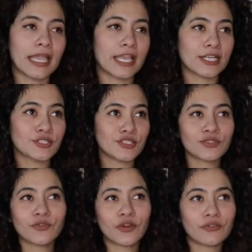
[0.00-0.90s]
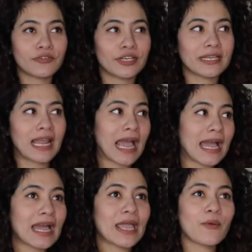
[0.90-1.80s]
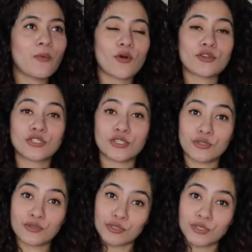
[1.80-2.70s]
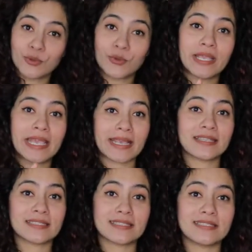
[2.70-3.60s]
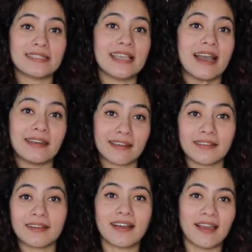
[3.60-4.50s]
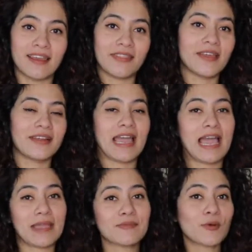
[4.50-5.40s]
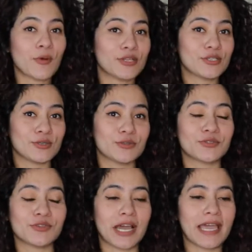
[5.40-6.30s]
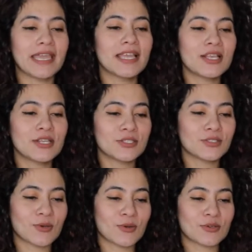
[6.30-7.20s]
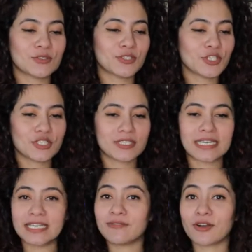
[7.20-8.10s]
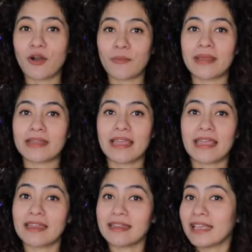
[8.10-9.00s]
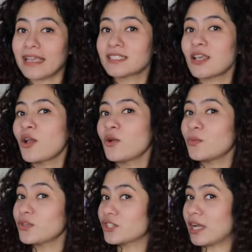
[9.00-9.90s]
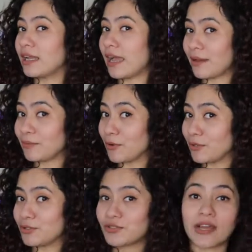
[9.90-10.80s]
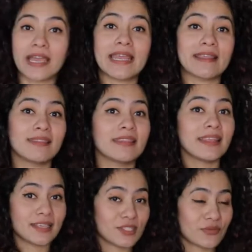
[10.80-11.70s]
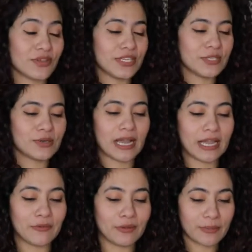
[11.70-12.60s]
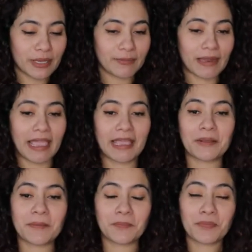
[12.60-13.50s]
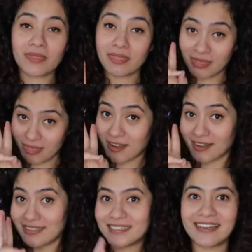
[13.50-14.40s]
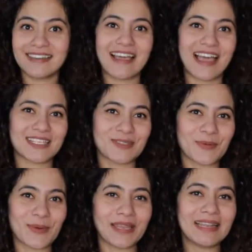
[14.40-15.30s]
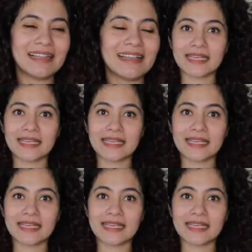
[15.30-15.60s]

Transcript: And just for a fun, I want you to guess the another color that I'm going to try. So just leave a comment and guess which color I'm going to try. In next video I will be applying third color as well.